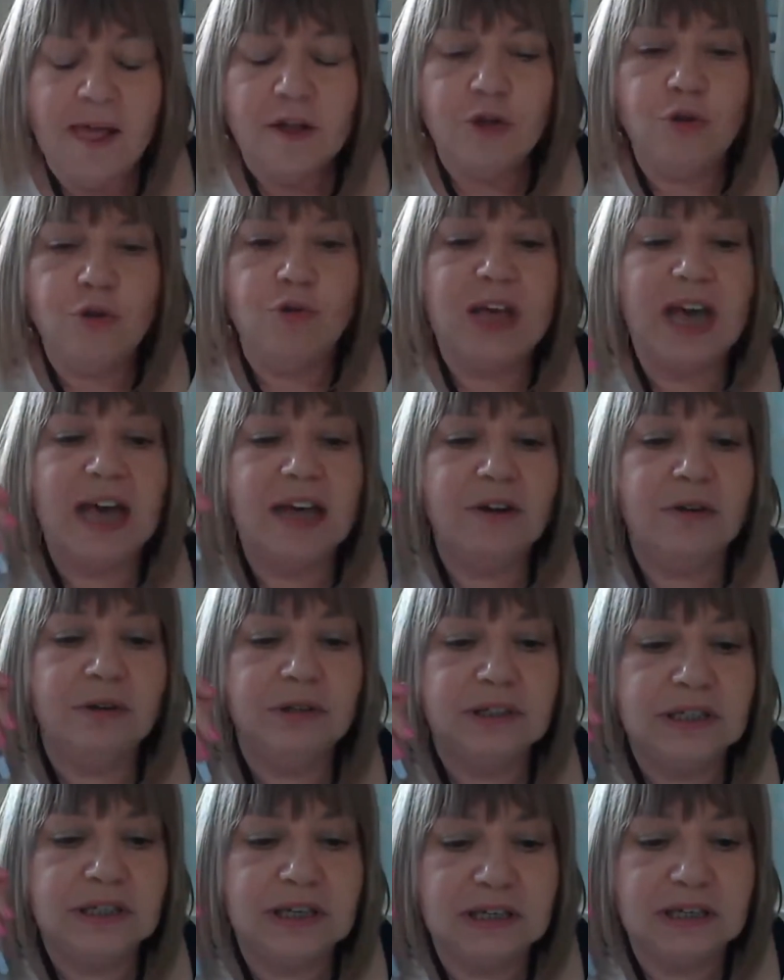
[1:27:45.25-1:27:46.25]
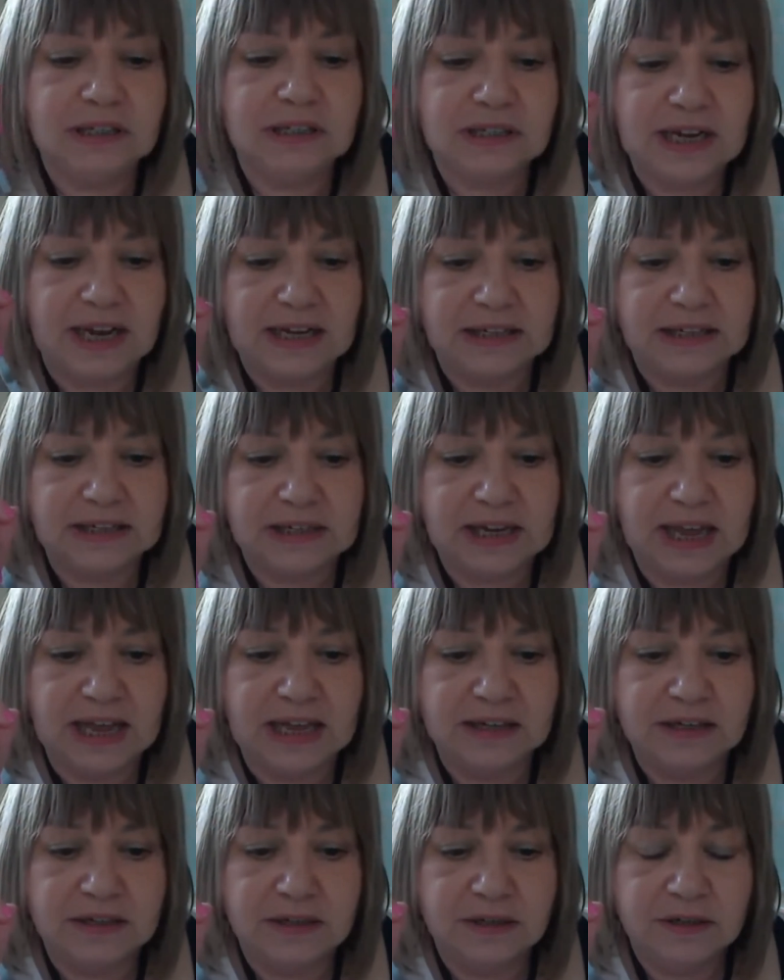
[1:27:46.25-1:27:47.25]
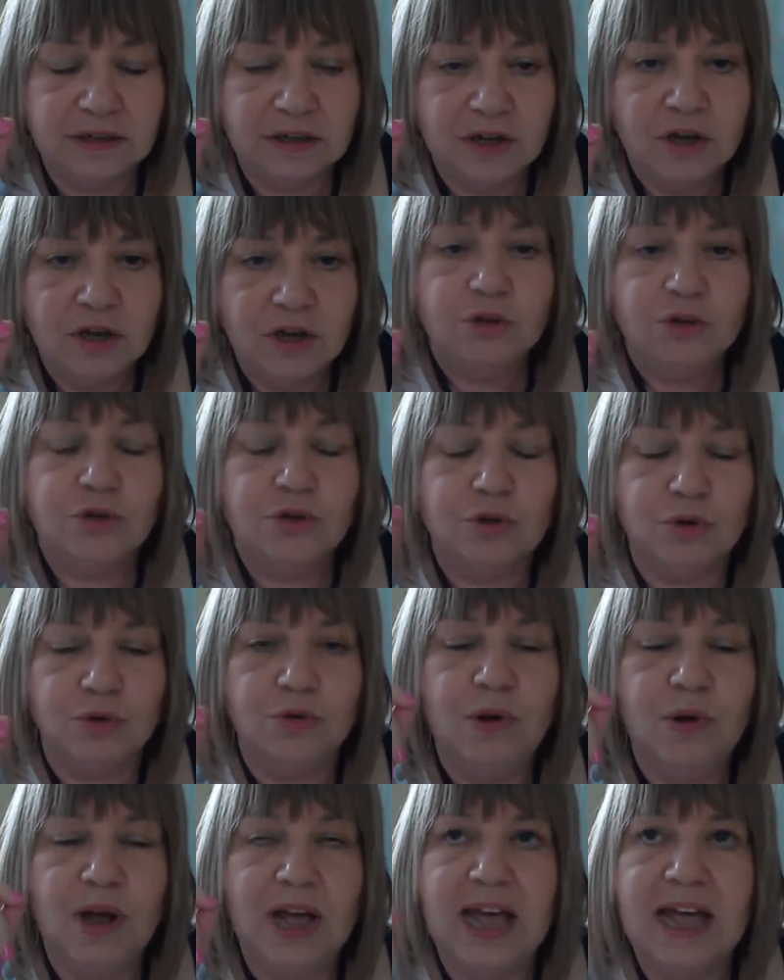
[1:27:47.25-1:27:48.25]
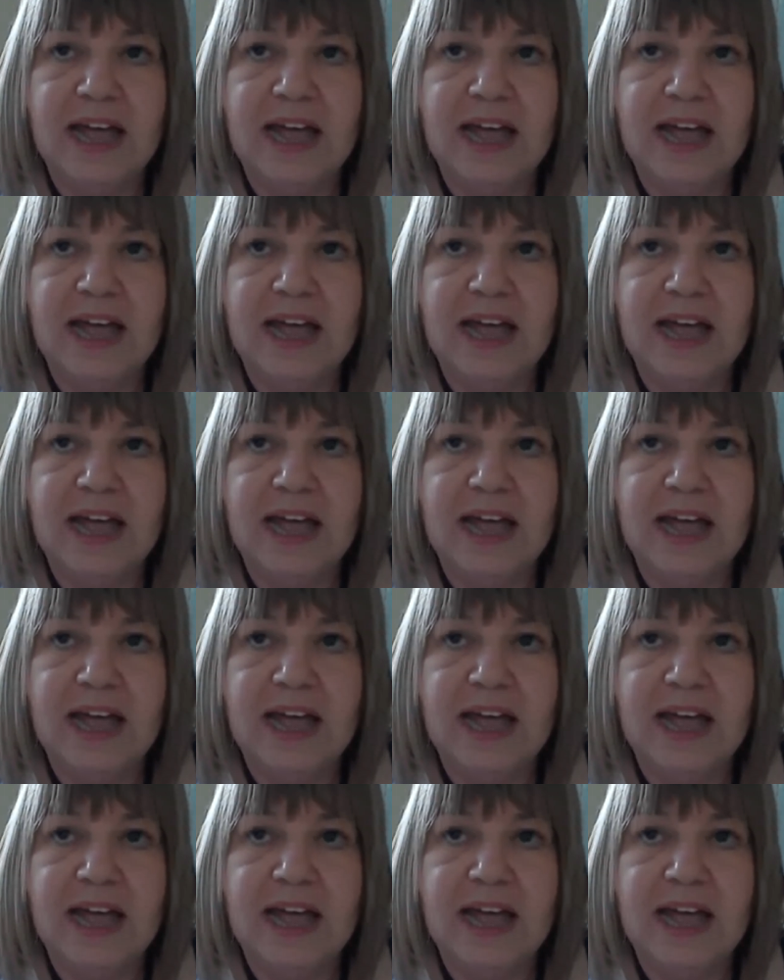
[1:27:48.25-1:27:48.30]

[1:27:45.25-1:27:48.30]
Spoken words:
You cannot teach sex ed to